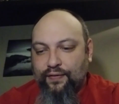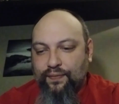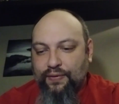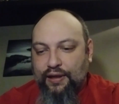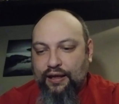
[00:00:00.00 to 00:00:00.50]

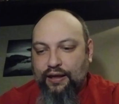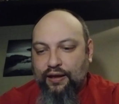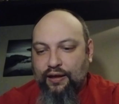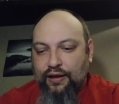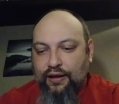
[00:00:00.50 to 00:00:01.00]

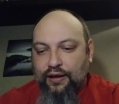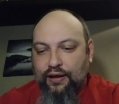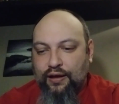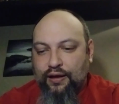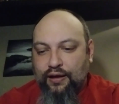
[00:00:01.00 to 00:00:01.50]

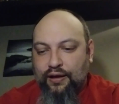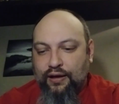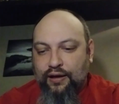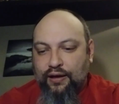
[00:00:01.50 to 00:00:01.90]
(no one is talking)